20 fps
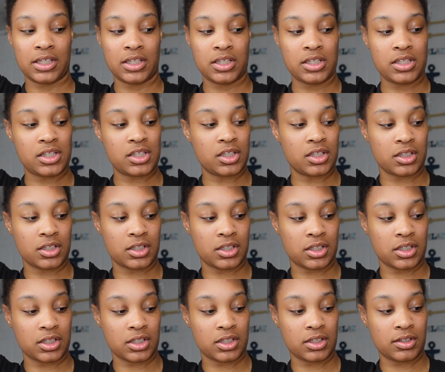He's
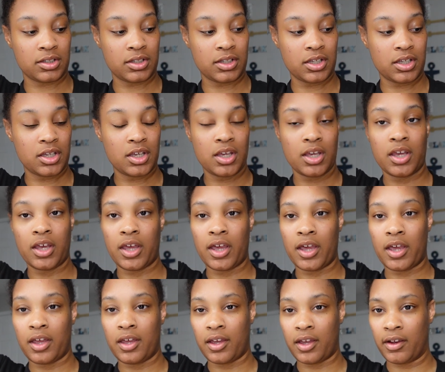good.
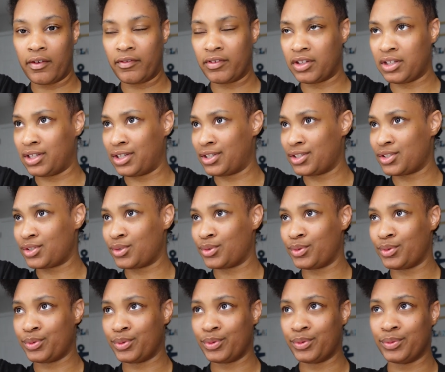Everything's cool.